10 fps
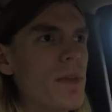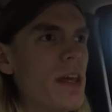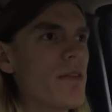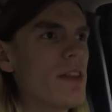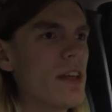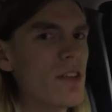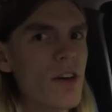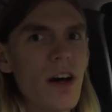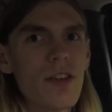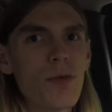even the
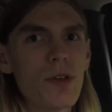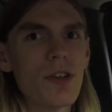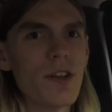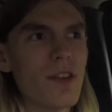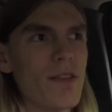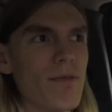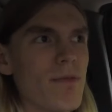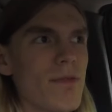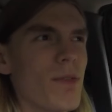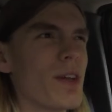exhaust, which isn't
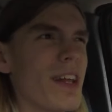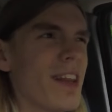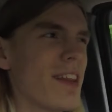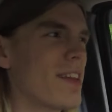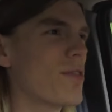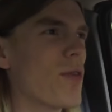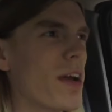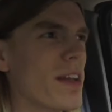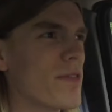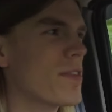really in
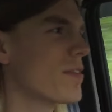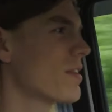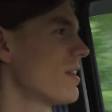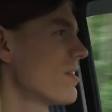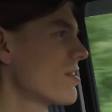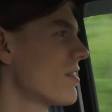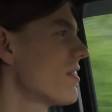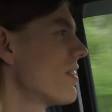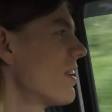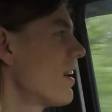great of condition,